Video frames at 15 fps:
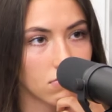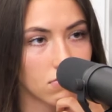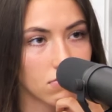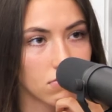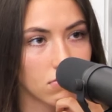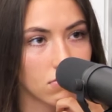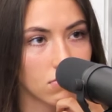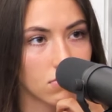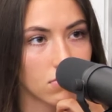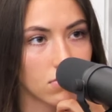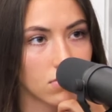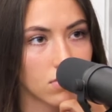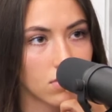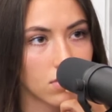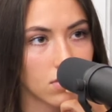
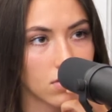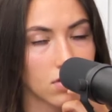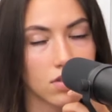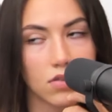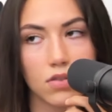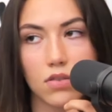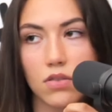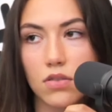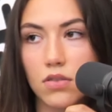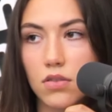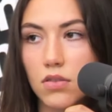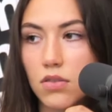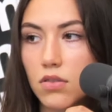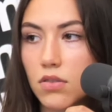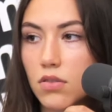
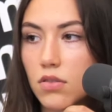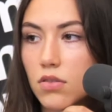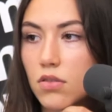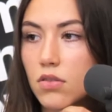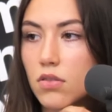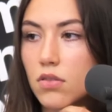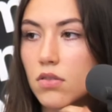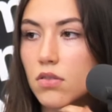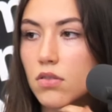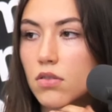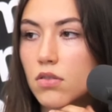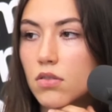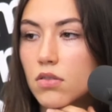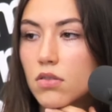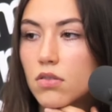
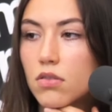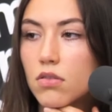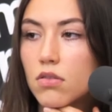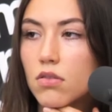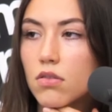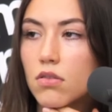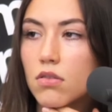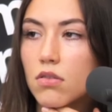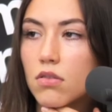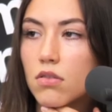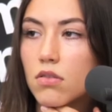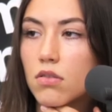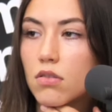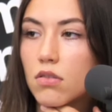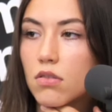
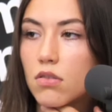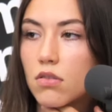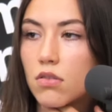(not speaking)